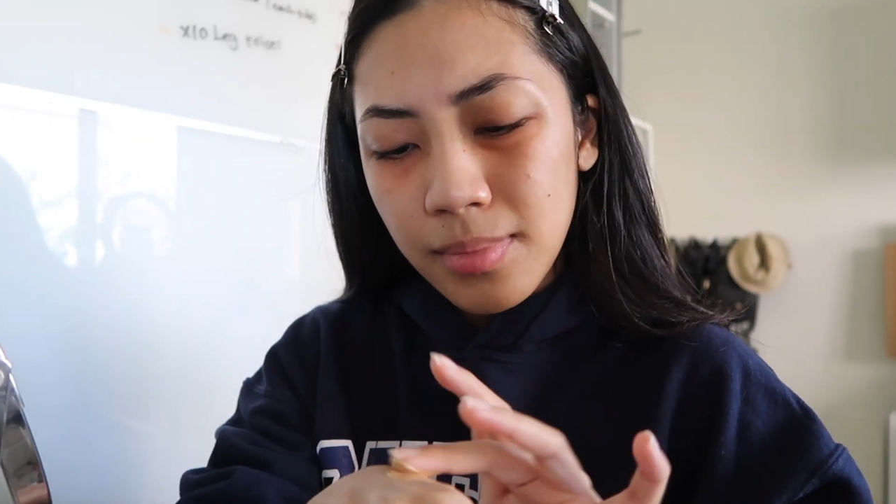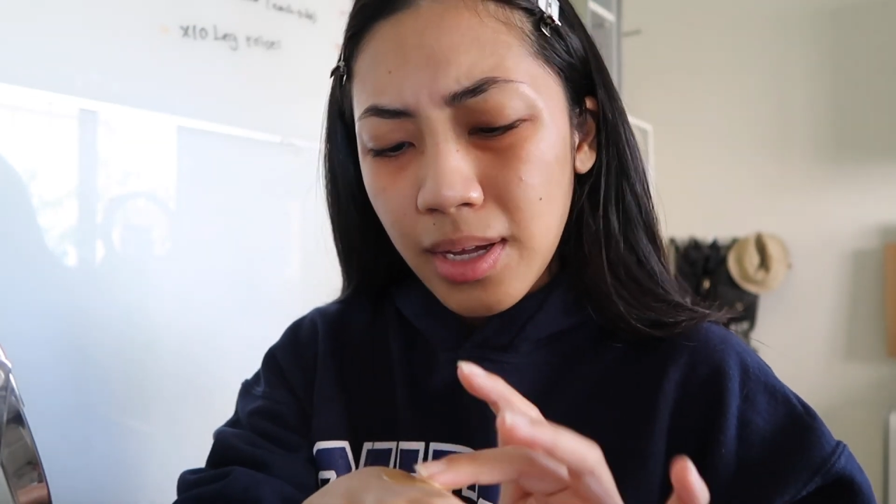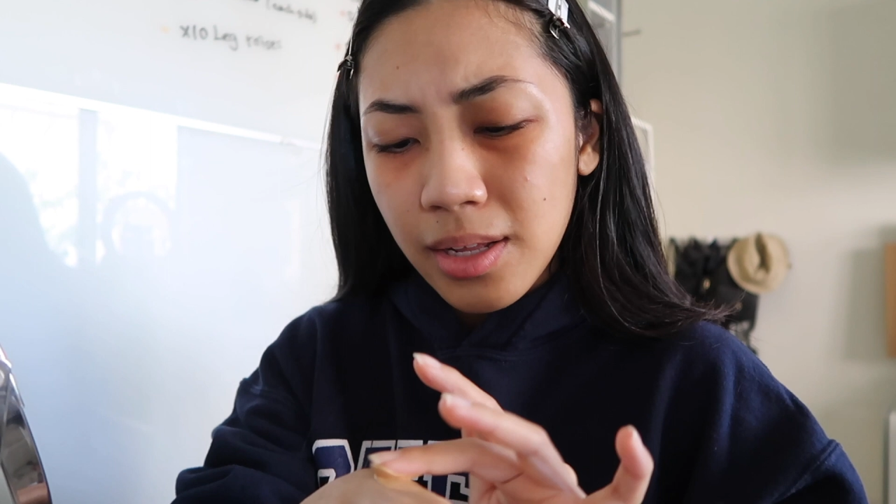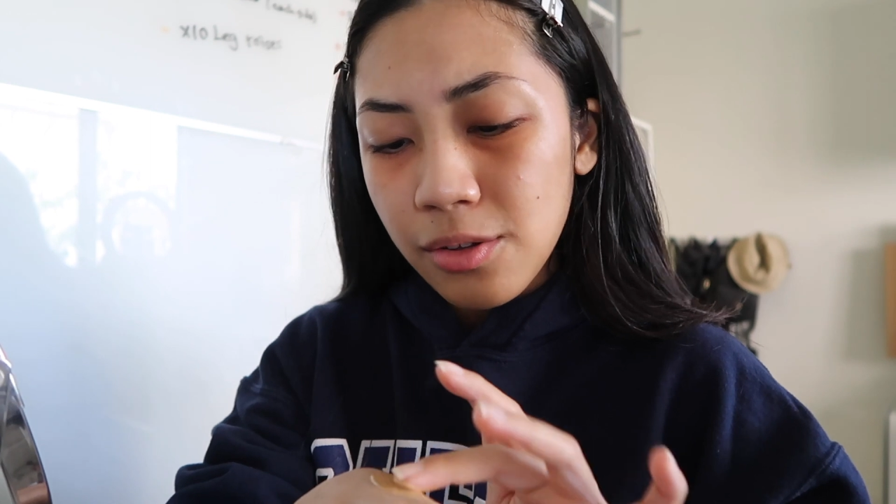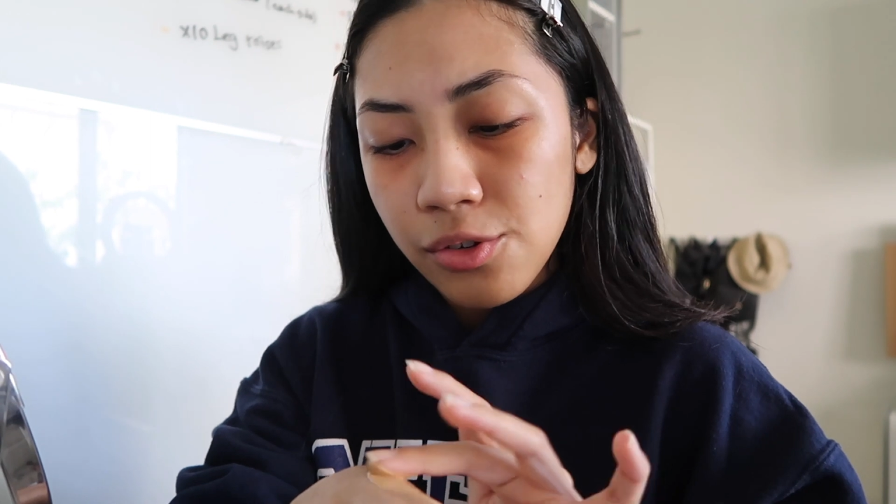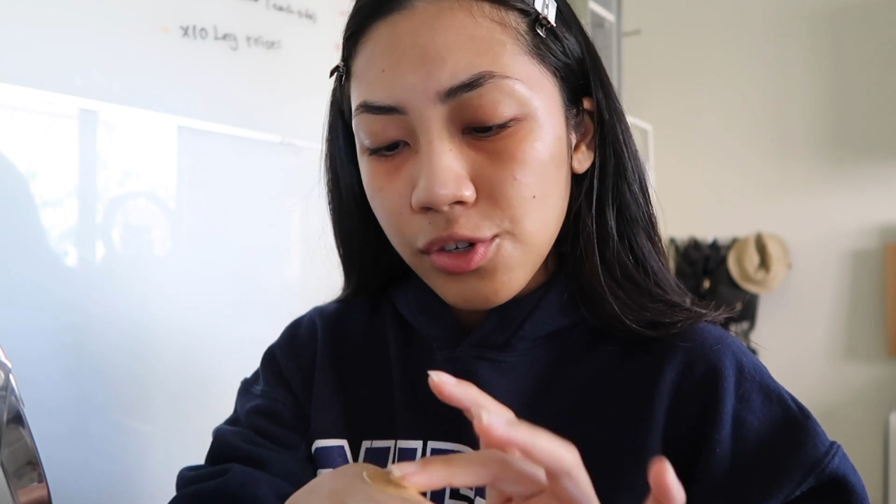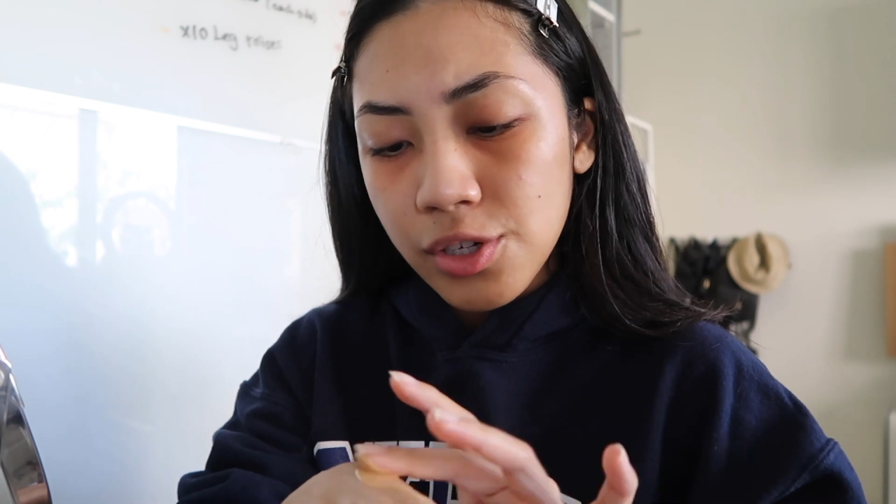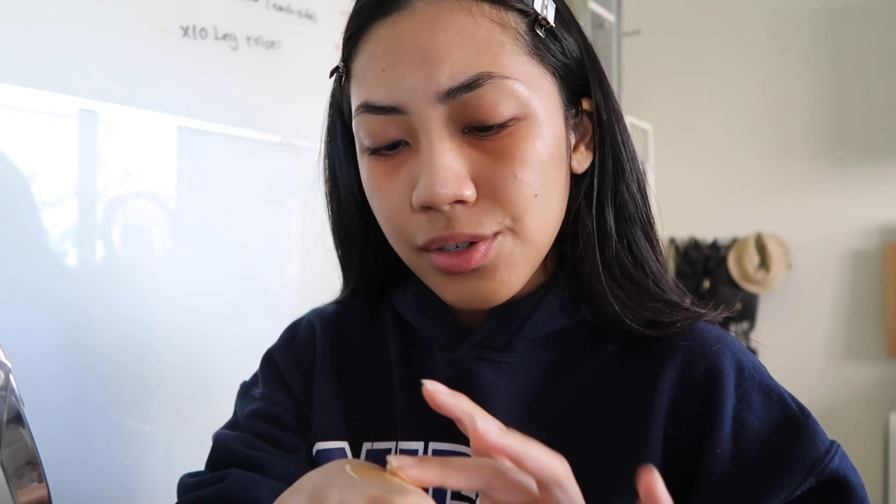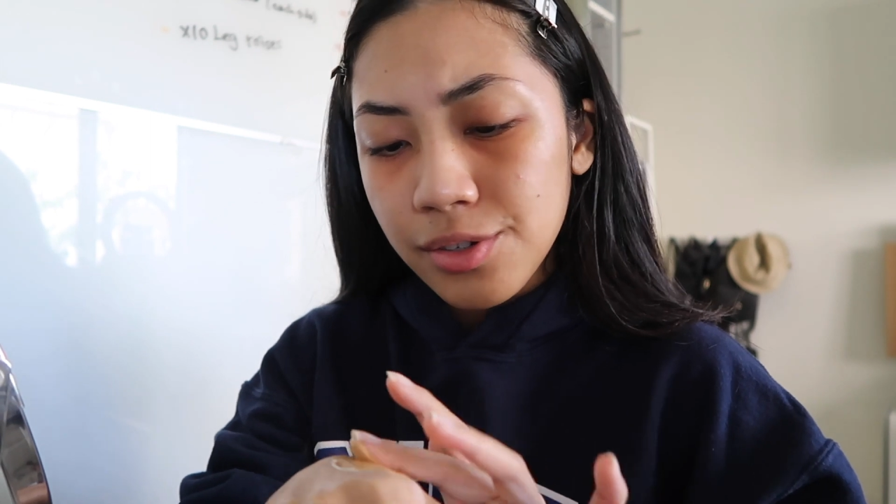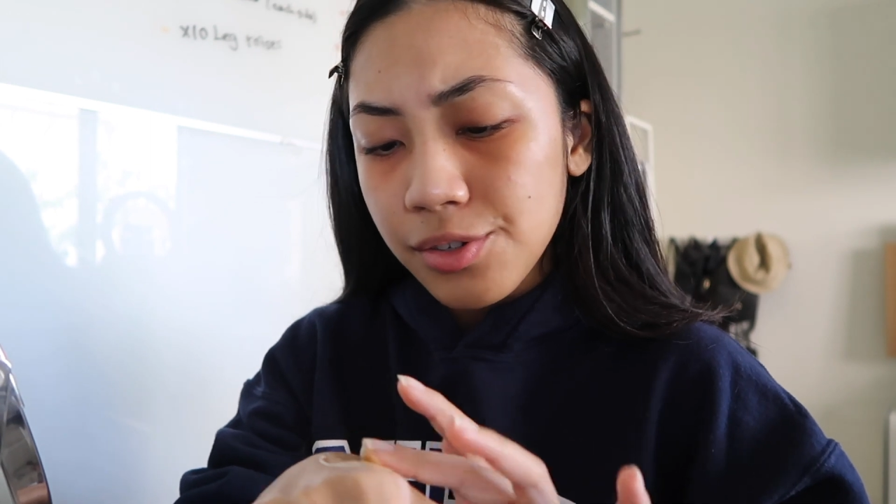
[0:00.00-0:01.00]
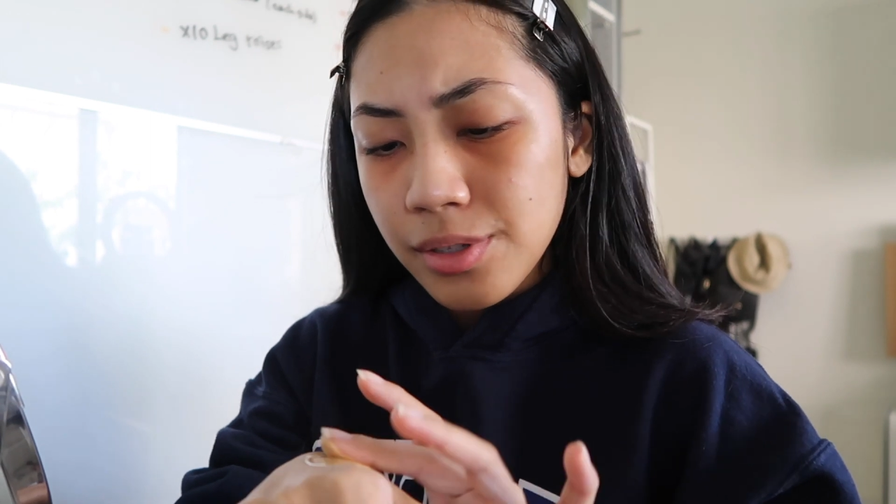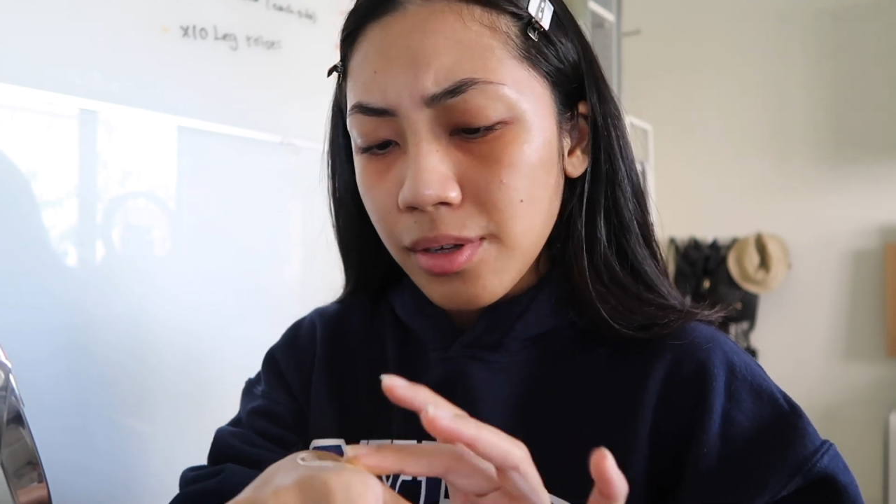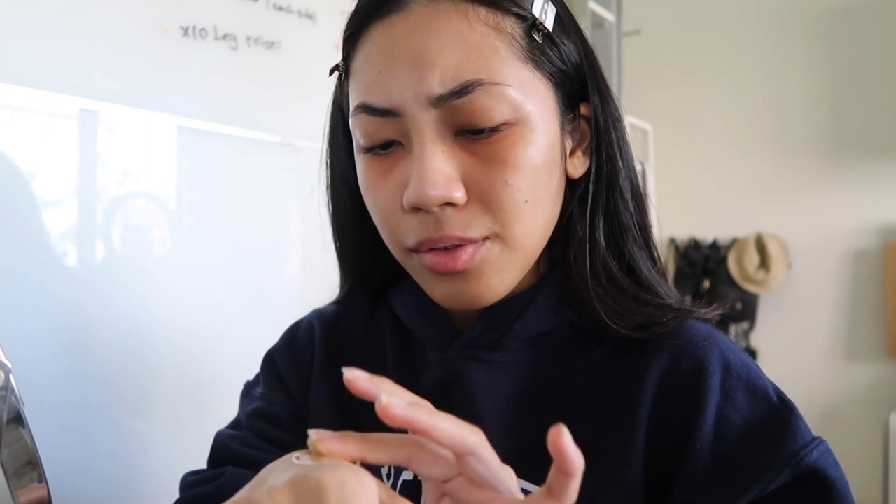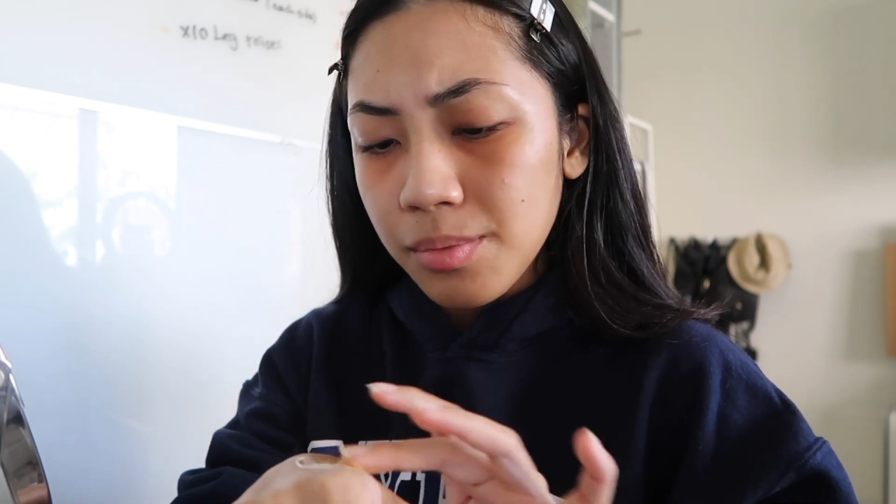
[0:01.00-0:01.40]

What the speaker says: And it usually just turns out